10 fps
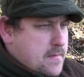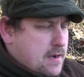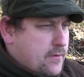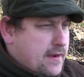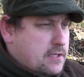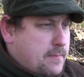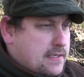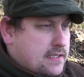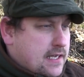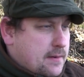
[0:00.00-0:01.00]
I wasn't
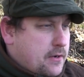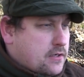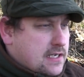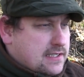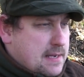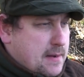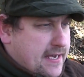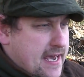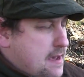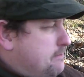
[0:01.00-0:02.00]
expecting that because last time I
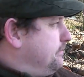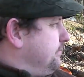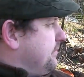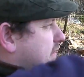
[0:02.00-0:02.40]
came